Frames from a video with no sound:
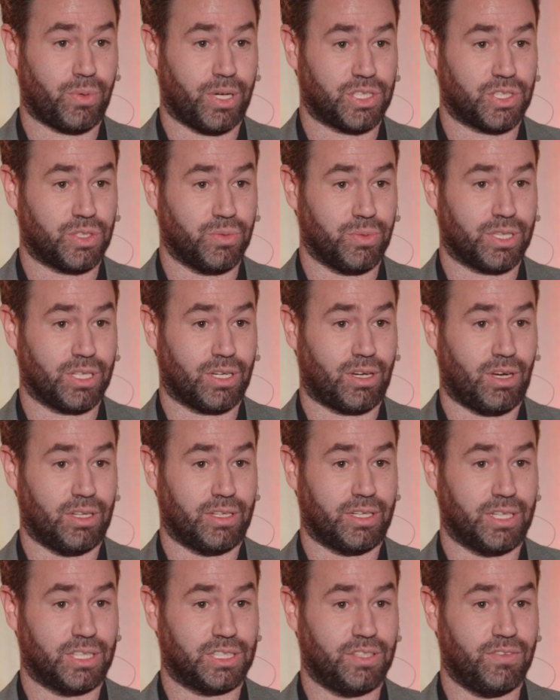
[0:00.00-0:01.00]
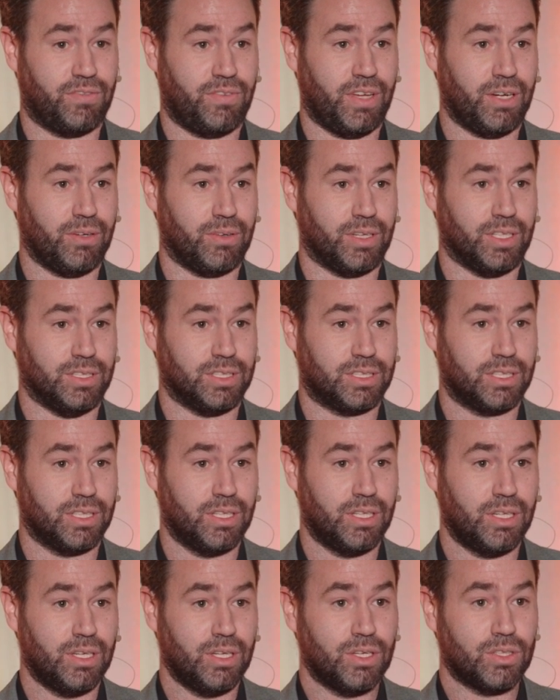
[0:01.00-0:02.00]
question with the context of veterans.
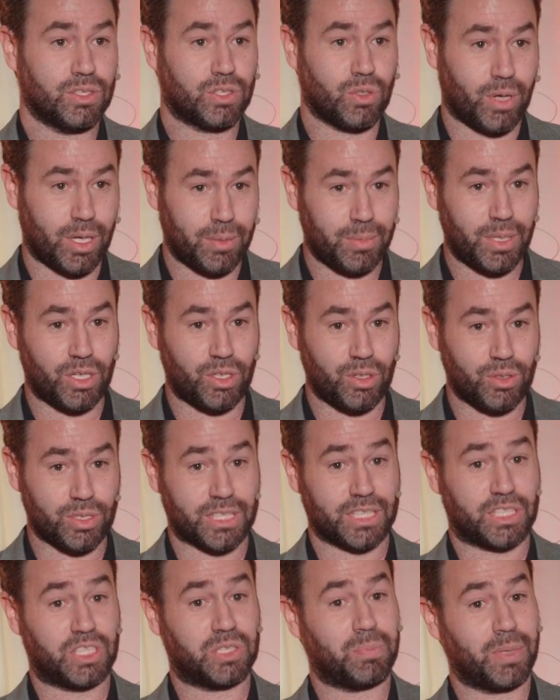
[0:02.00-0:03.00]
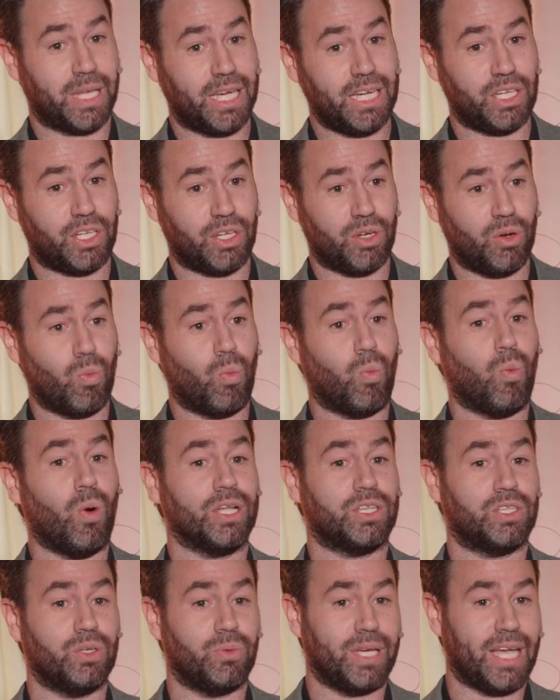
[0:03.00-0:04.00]
So what I'm going to do is explain to you,
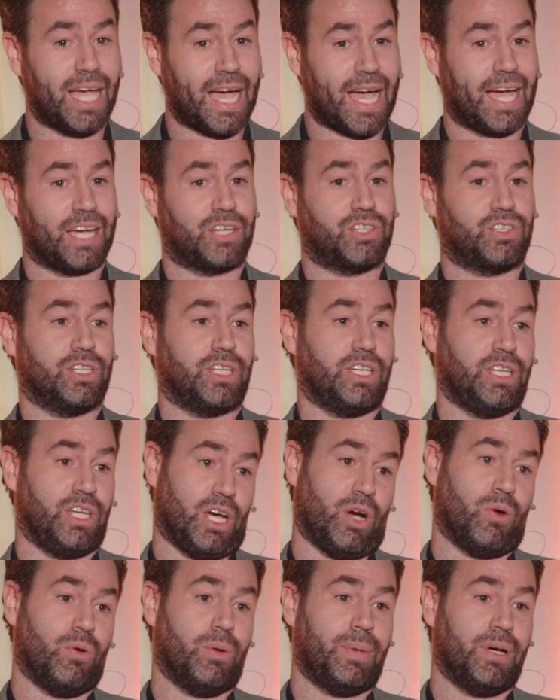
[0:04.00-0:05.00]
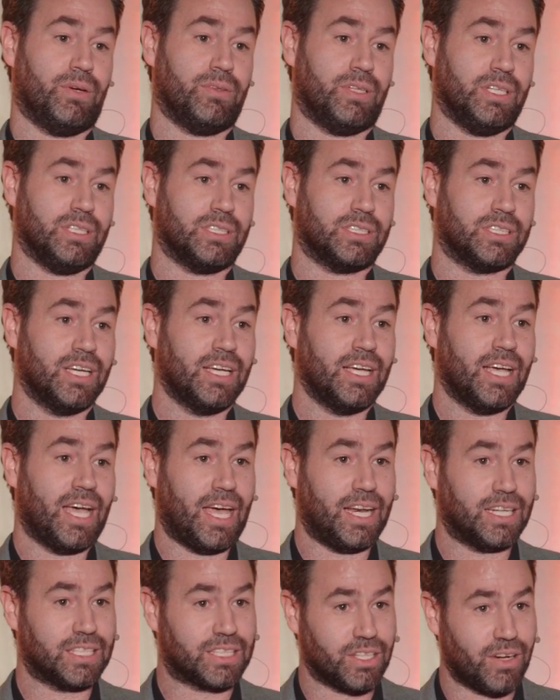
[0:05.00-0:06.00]
what do we actually know about this,
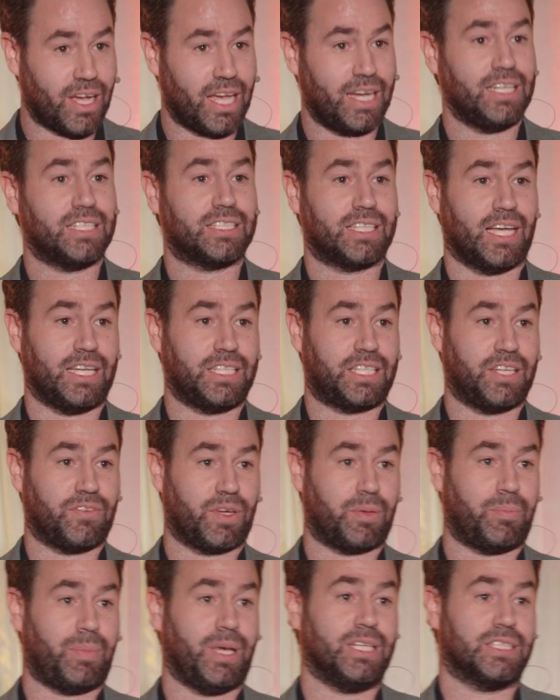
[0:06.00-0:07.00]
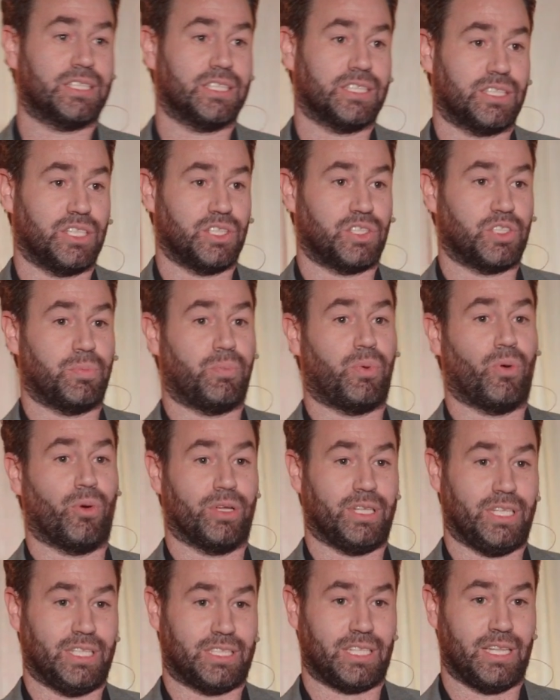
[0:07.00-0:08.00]
and is there any scientific basis to
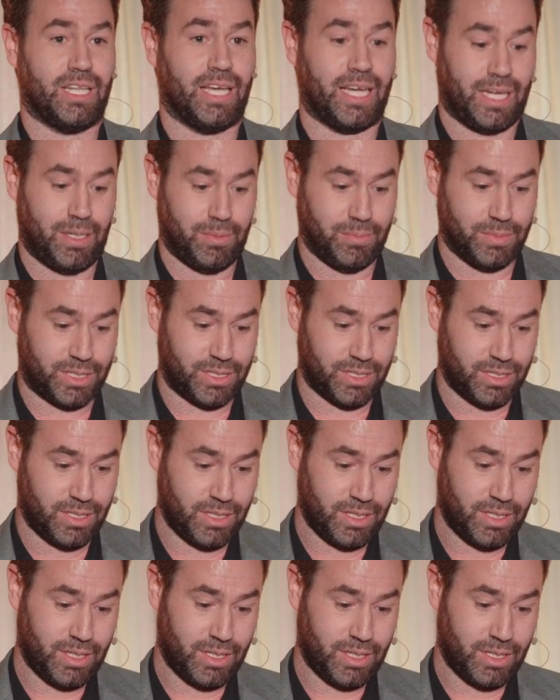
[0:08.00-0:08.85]
support these claims?